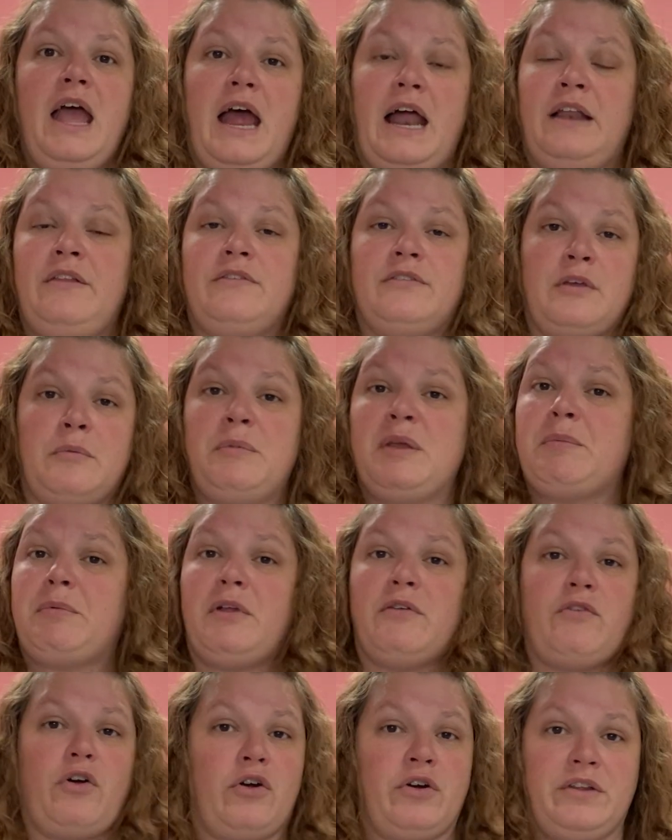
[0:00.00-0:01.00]
And some people
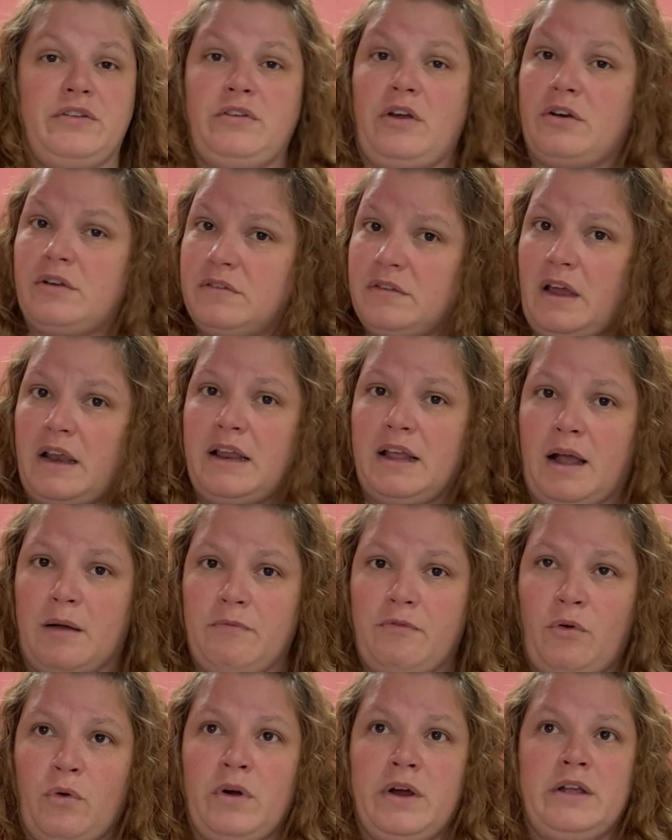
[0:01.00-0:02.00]
have already started signing
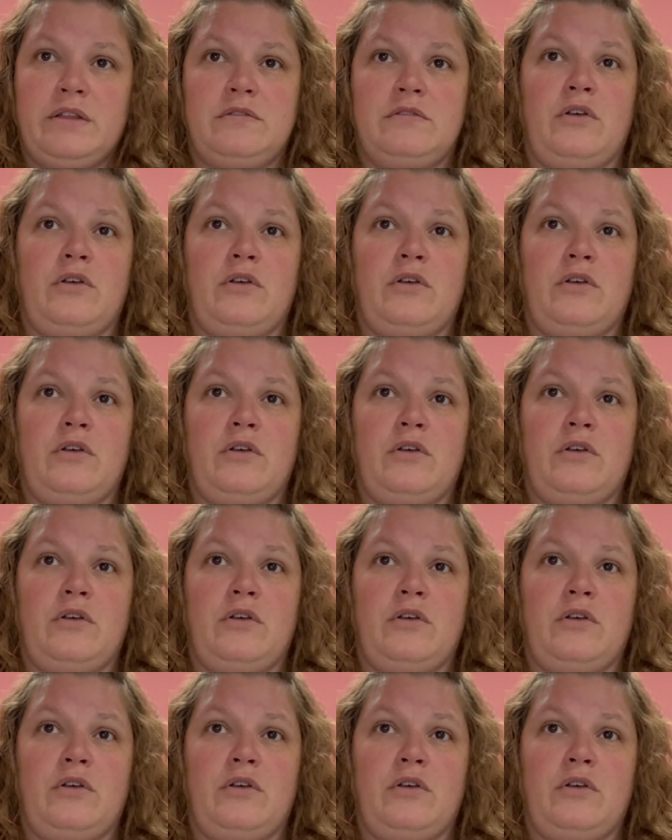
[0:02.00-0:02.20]
up for it.